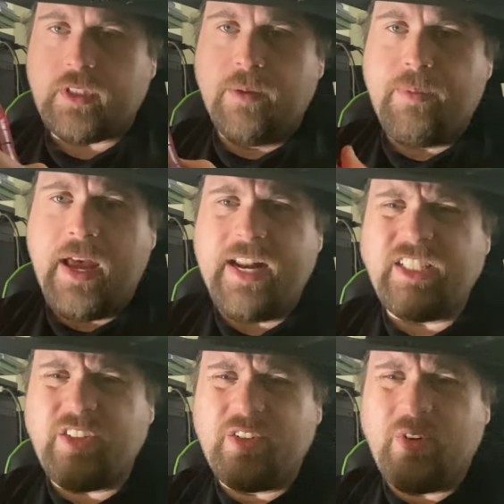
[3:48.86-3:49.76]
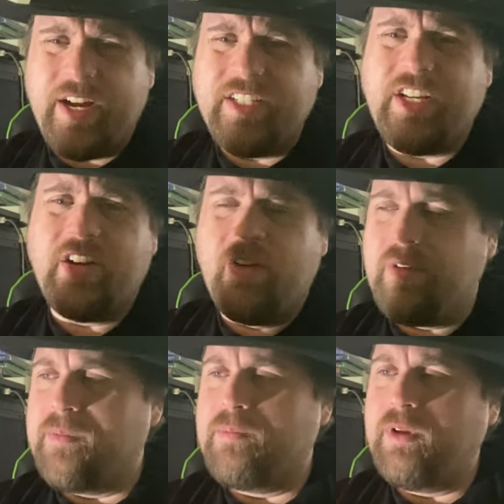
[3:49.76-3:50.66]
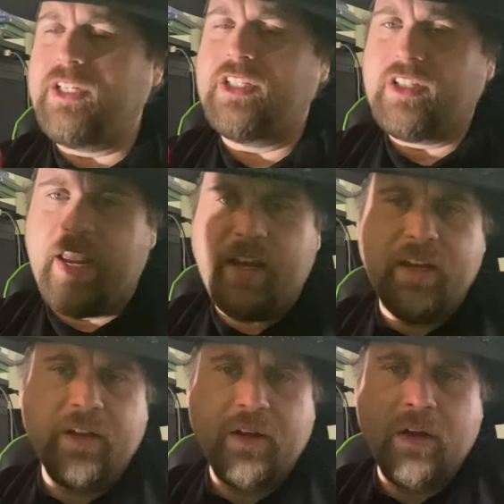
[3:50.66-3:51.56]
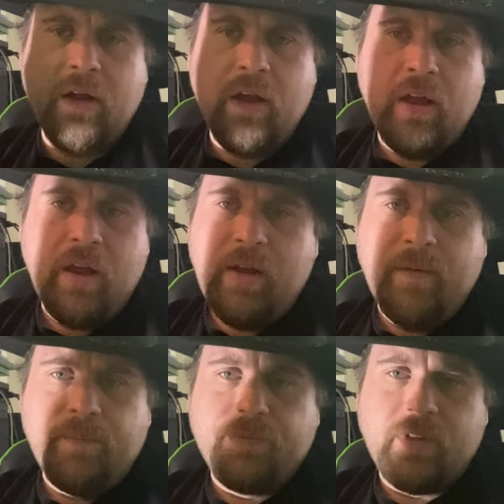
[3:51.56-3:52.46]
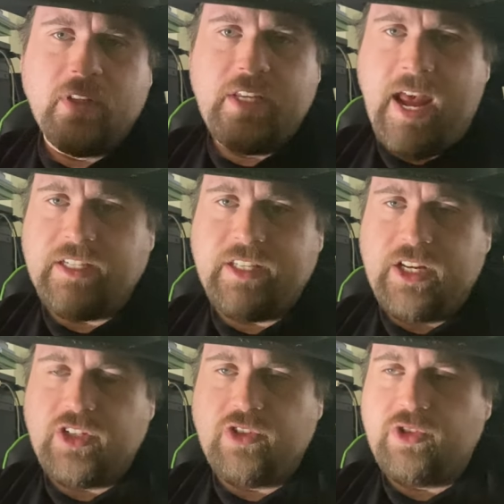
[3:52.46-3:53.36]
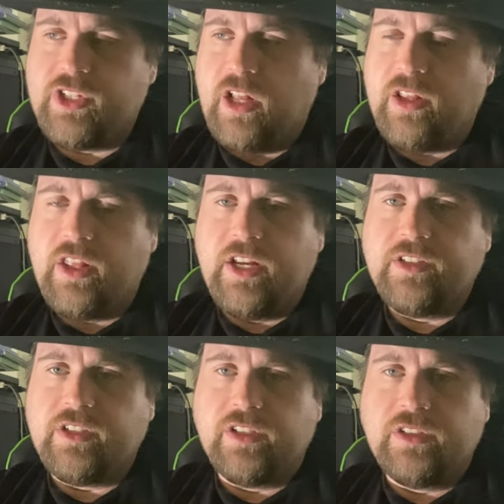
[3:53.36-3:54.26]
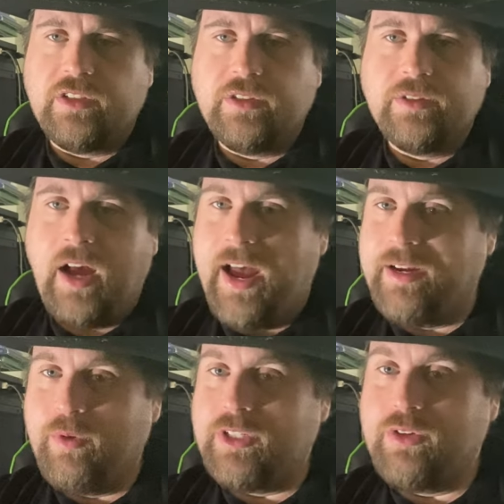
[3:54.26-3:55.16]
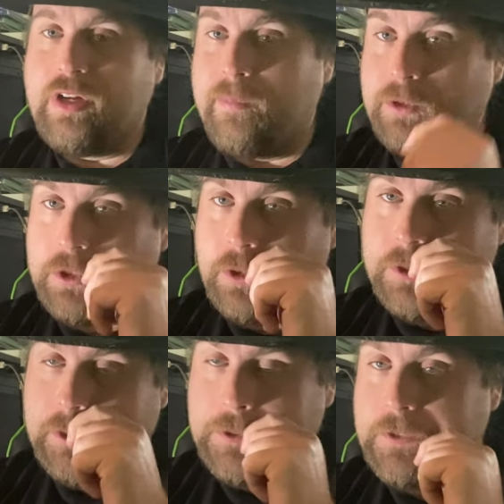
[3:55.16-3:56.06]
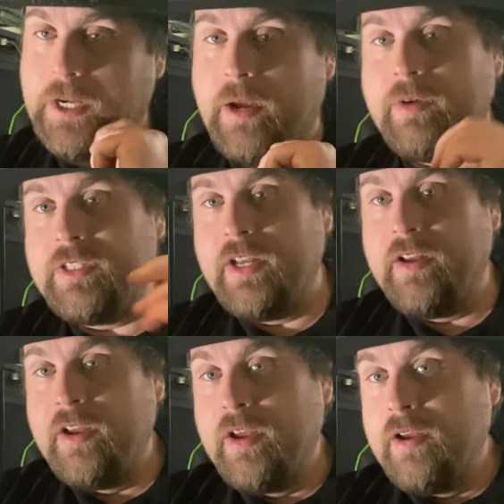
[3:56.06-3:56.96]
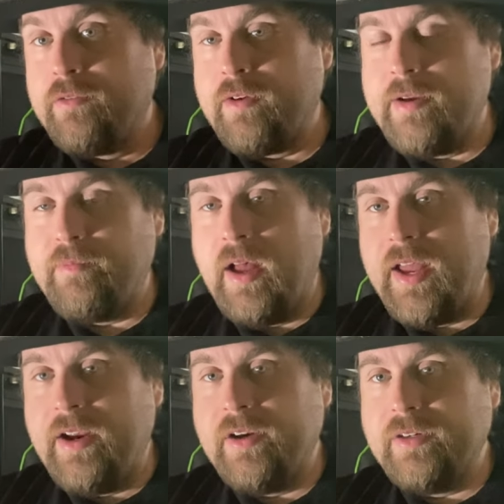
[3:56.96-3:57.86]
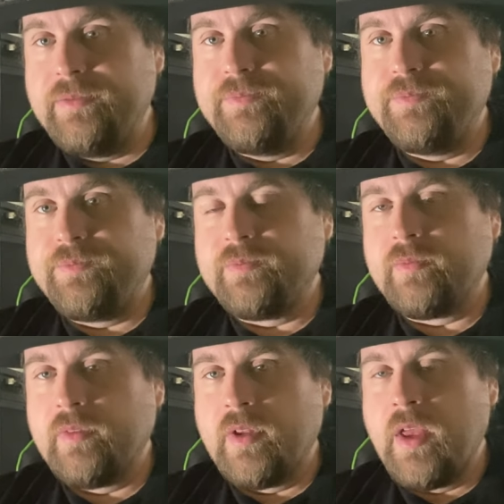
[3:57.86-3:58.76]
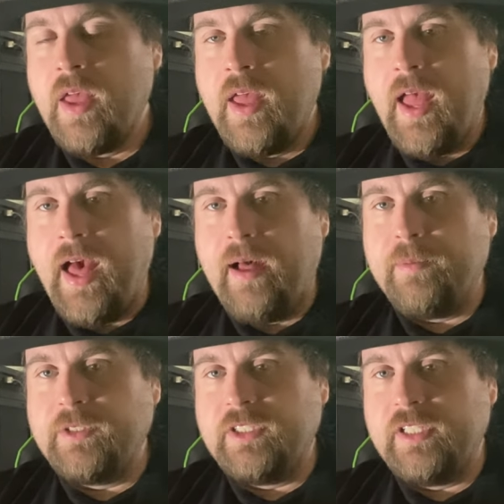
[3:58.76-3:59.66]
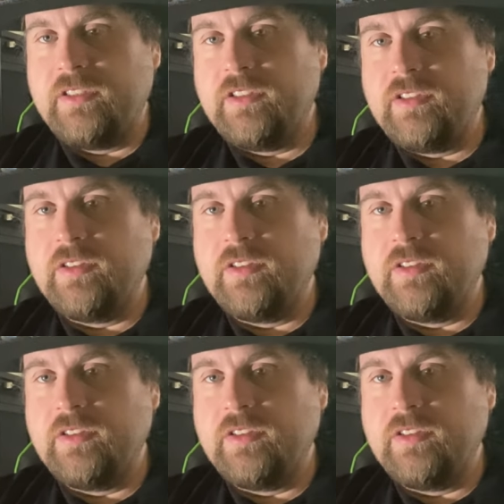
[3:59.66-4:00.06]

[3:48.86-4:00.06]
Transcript: But it's crazy, you know, in places like gas stations are selling these, because I went to a couple stores yesterday. I went to Fred Meyer, Albertsons,